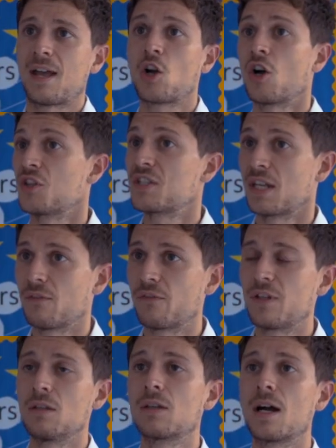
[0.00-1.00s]
content
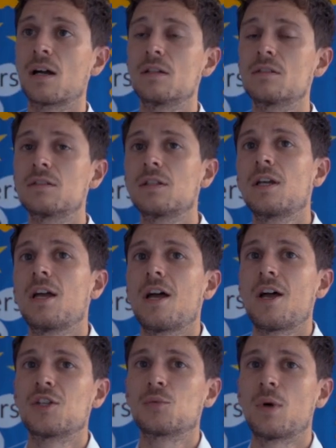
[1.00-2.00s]
for you guys
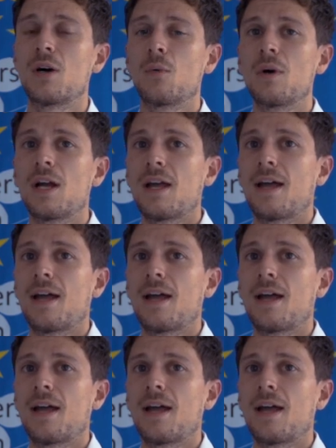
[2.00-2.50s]
as well.